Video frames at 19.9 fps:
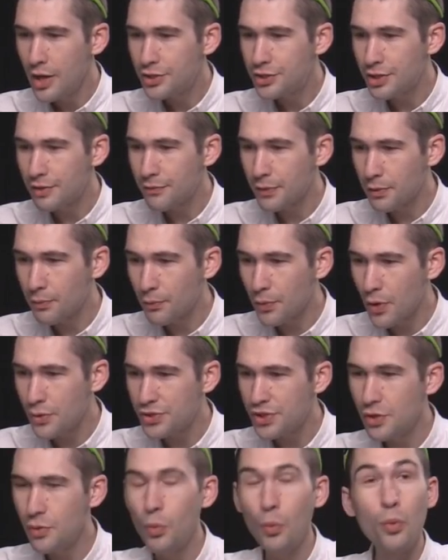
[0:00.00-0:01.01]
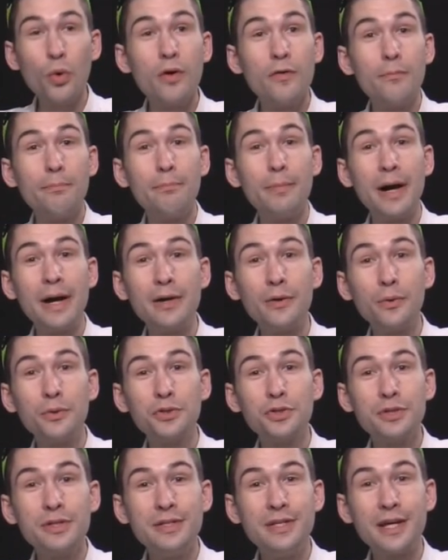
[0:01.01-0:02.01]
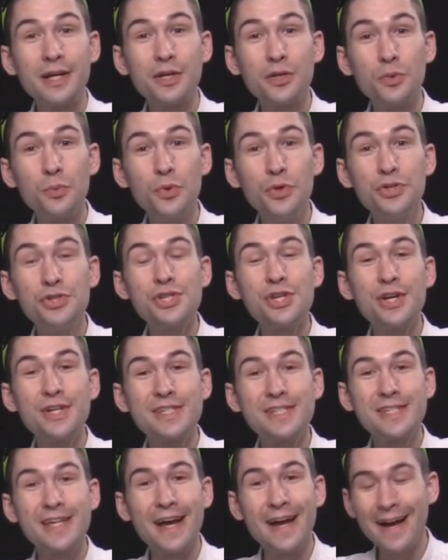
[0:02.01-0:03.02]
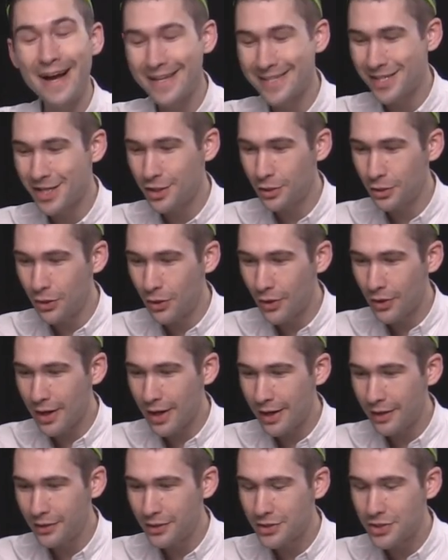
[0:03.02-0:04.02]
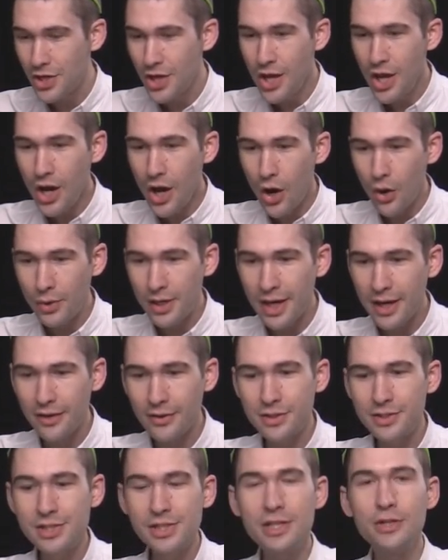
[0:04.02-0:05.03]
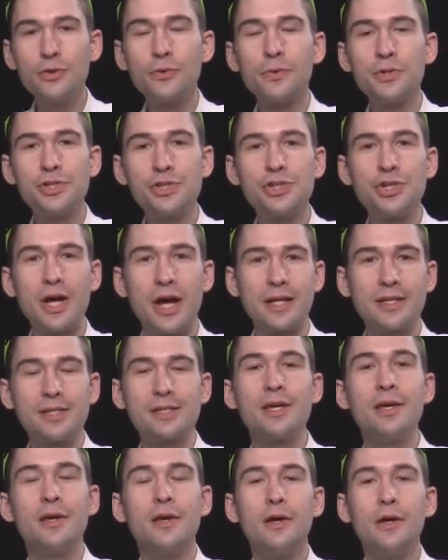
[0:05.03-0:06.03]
Jeffrey Rosen, my old neck of the woods, Syosset, Long Island. Okay, let's see your wrist shots.